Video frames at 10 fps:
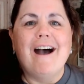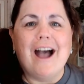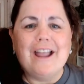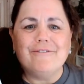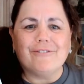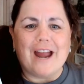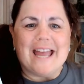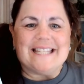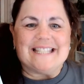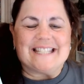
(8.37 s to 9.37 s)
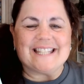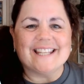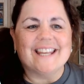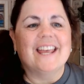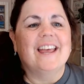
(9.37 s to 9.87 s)
Hi, friends.
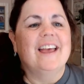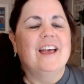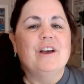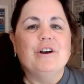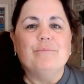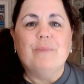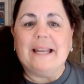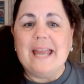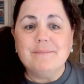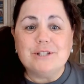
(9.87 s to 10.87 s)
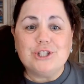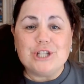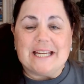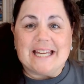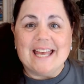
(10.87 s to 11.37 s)
My name is
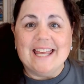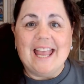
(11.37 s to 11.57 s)
Gina,